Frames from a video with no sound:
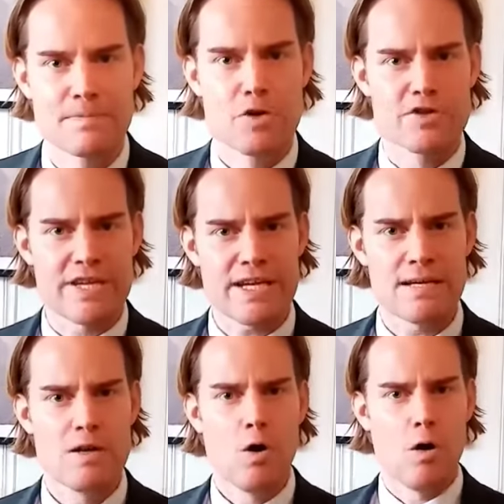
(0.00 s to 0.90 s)
You
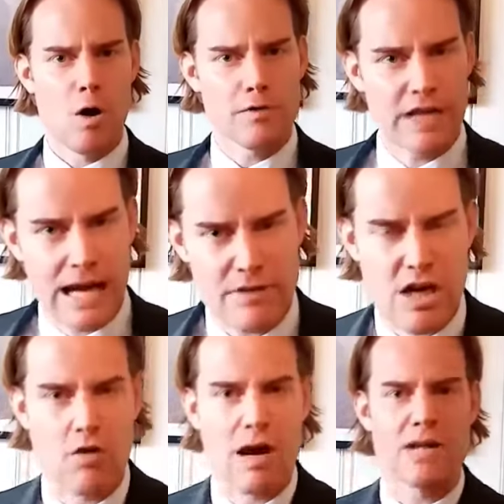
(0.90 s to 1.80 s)
see, oh, they have
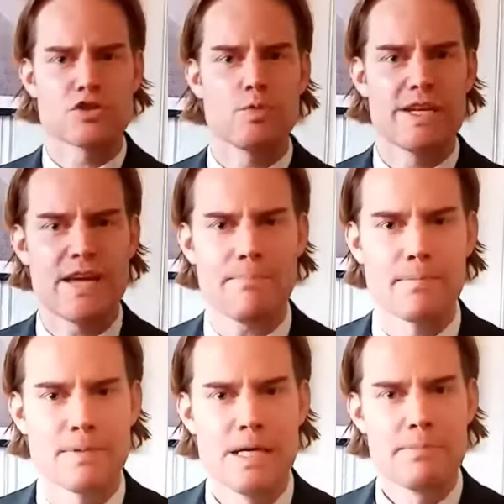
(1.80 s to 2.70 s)
the cross with
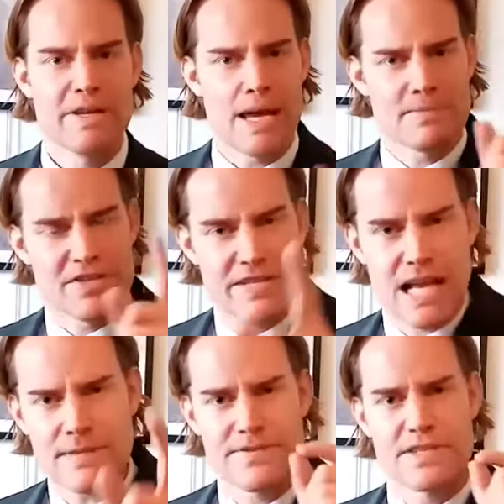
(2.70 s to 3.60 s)
them. But
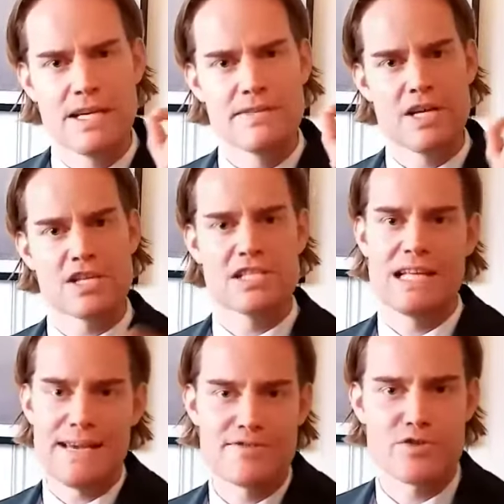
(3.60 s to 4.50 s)
themselves, they are
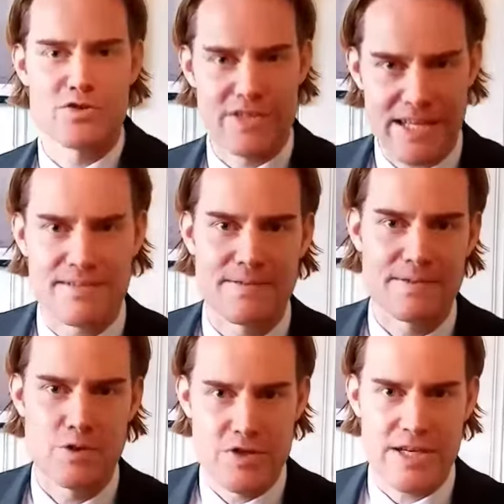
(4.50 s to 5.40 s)
slaves to sin,
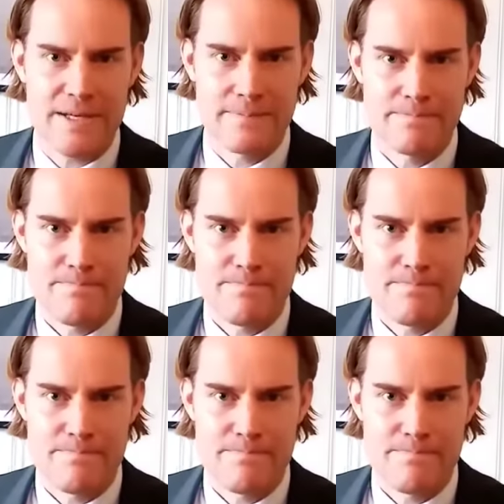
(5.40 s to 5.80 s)
you see.